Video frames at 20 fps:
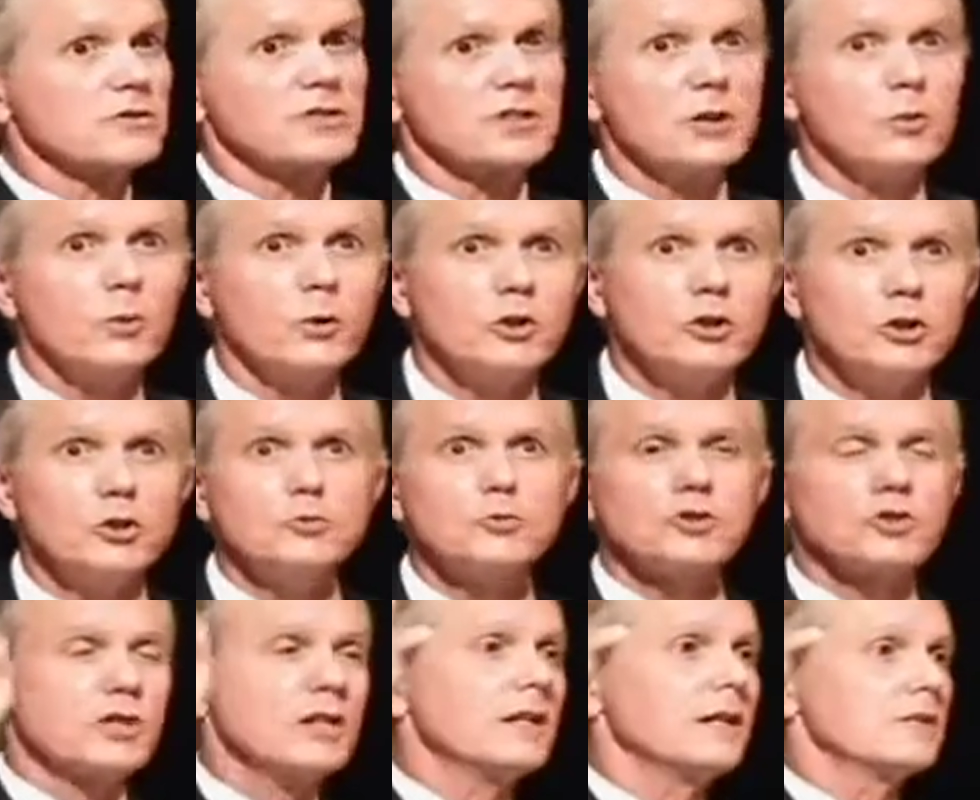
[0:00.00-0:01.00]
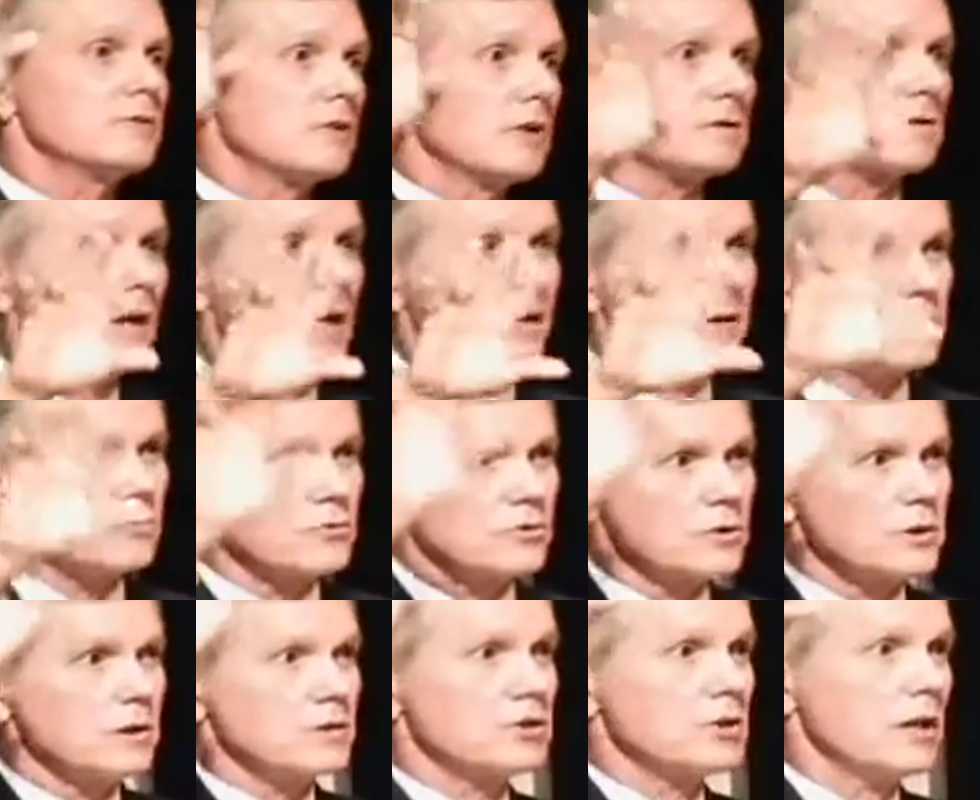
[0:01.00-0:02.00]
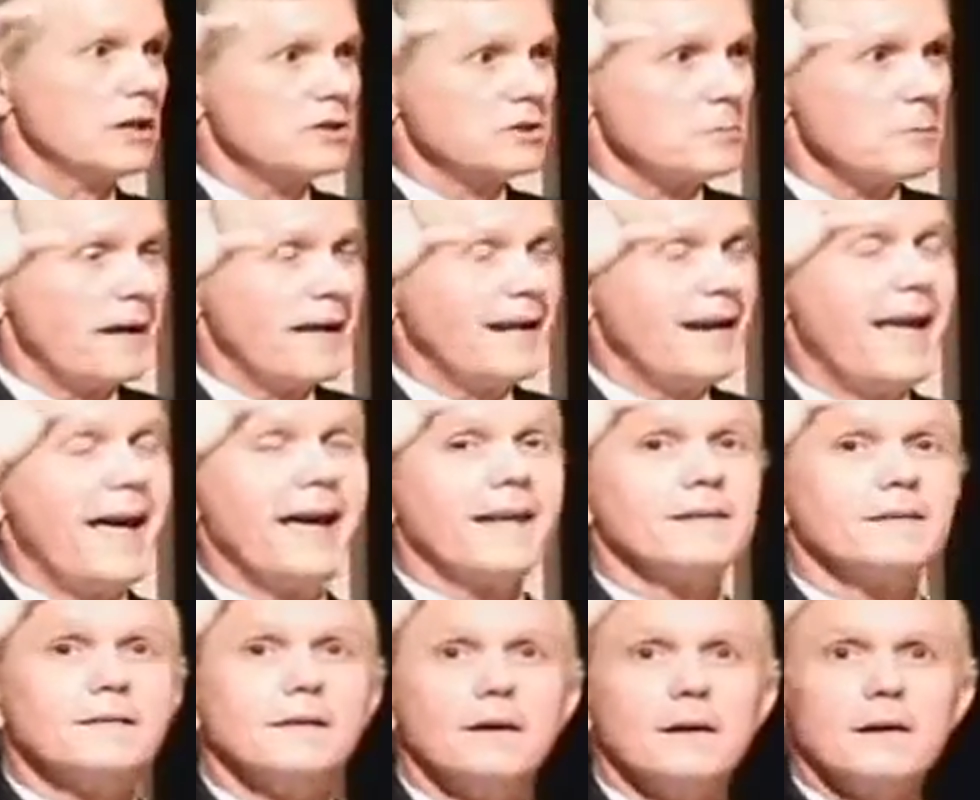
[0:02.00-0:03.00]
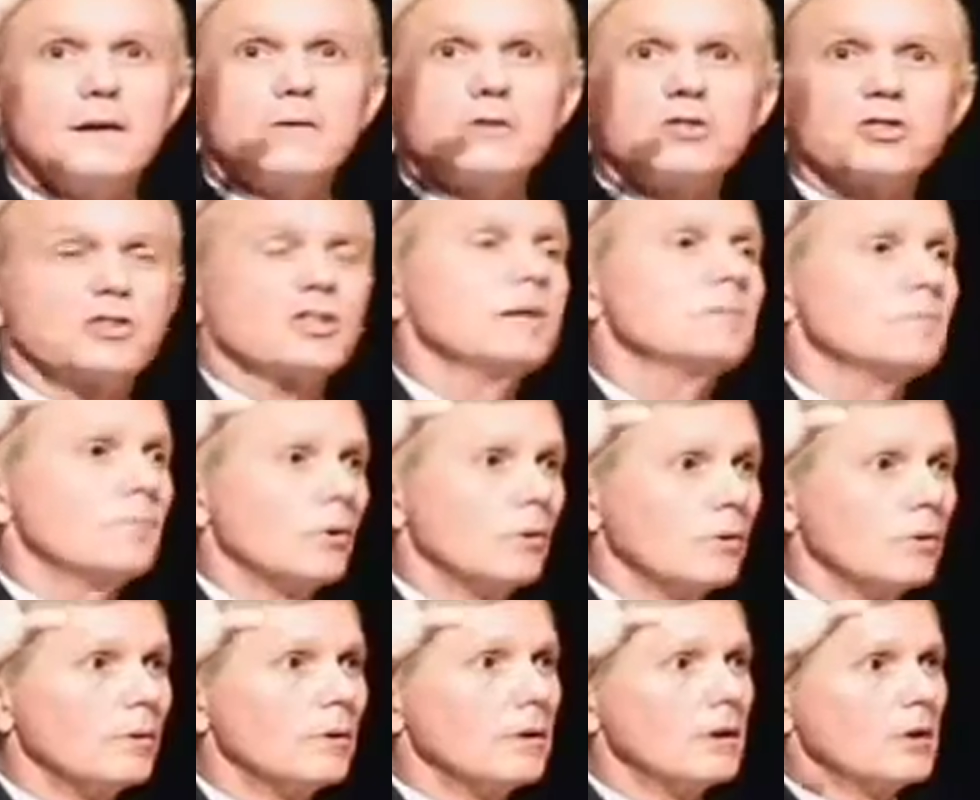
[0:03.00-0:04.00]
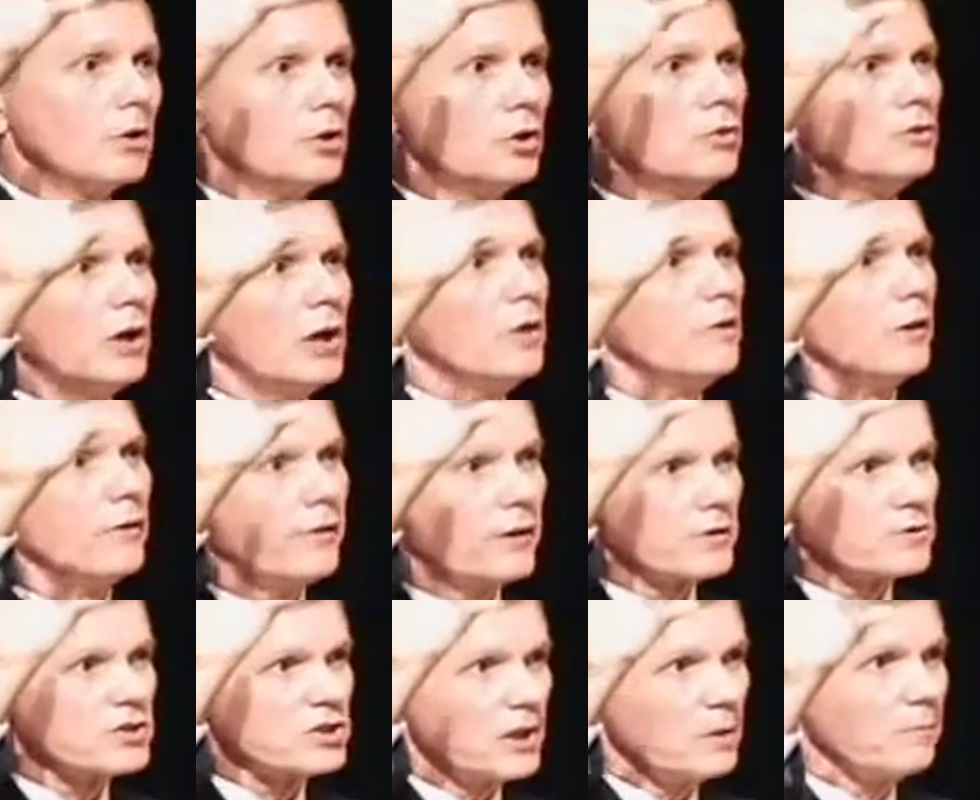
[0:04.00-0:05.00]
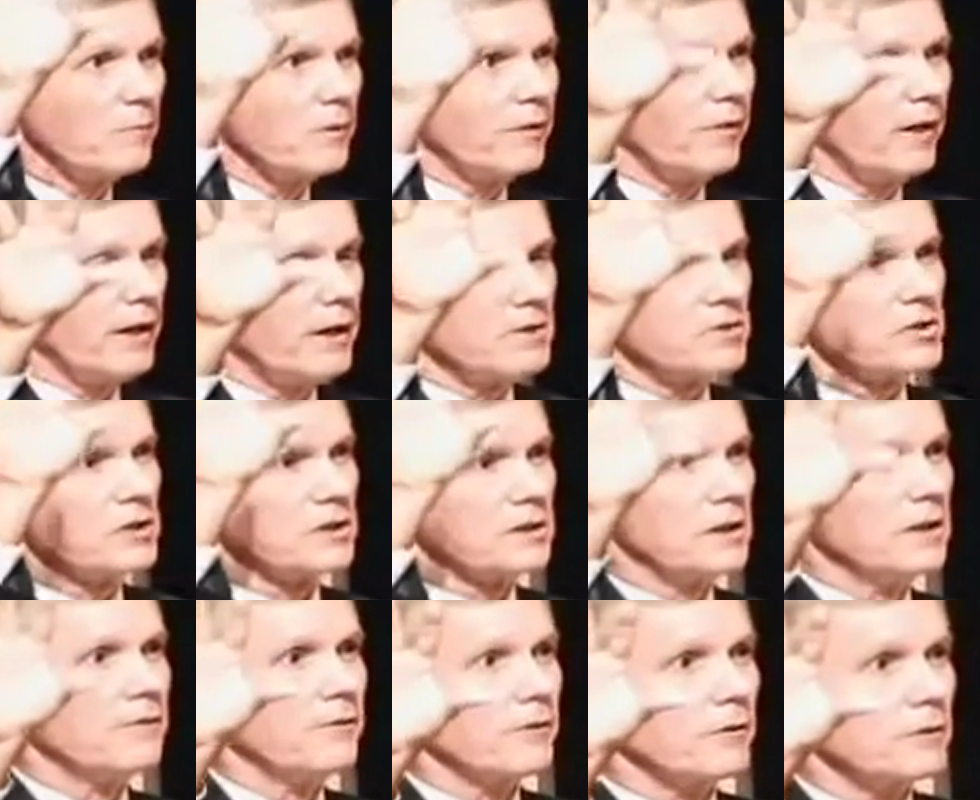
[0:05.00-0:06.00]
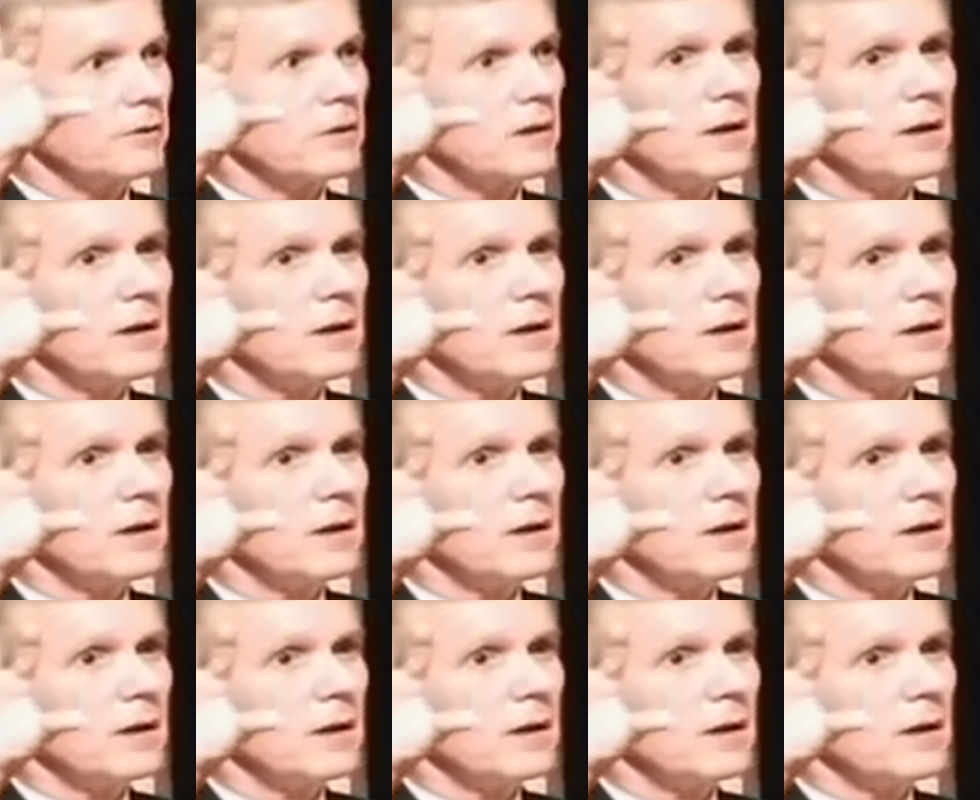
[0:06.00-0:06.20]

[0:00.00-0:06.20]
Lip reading: So when you see it, just like you see a Chase Manhattan symbol, you know that there's something there significant.